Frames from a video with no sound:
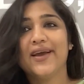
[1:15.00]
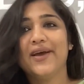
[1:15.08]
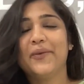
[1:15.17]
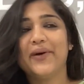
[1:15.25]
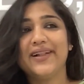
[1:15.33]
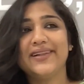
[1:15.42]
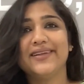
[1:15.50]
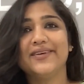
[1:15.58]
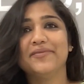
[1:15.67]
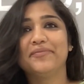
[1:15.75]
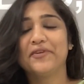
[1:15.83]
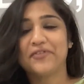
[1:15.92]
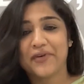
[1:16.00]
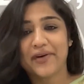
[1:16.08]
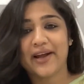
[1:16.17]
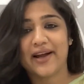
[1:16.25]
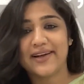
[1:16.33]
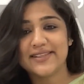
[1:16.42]
Well, before
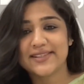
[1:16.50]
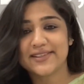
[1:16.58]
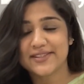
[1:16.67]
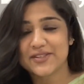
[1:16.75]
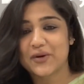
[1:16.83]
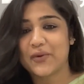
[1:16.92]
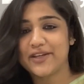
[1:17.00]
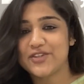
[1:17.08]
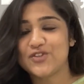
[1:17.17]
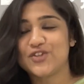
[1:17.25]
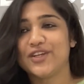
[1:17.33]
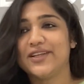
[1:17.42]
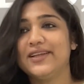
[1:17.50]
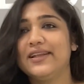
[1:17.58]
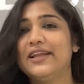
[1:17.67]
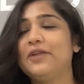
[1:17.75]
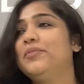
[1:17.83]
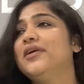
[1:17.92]
I answer this question,
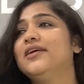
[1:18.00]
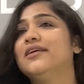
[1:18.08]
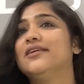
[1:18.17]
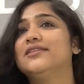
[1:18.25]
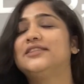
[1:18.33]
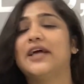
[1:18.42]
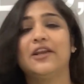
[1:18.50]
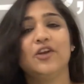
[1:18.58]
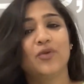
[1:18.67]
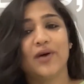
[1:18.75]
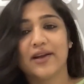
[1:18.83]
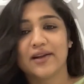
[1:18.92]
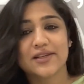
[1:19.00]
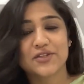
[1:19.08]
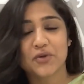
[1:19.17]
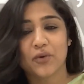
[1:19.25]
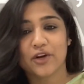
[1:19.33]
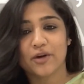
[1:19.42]
let me tell you a little
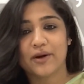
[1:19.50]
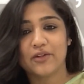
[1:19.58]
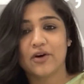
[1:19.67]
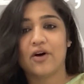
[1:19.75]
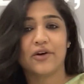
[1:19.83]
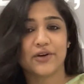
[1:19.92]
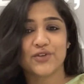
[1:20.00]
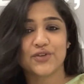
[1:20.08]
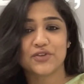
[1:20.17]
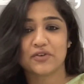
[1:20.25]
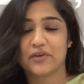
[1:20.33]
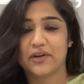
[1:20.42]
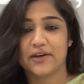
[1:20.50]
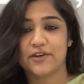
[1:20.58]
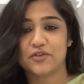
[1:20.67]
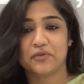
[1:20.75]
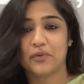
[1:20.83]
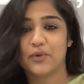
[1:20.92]
story about the origins of an
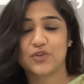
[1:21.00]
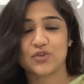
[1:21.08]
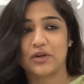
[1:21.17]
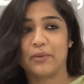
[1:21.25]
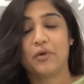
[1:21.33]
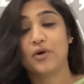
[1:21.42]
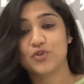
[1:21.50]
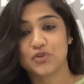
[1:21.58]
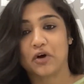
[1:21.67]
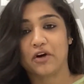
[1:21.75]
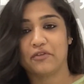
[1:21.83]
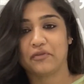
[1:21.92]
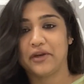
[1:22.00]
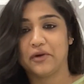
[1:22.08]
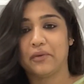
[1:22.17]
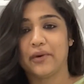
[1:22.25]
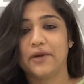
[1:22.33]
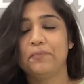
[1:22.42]
interview, which I'm not sure if we
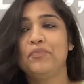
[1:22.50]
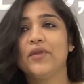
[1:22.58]
know it.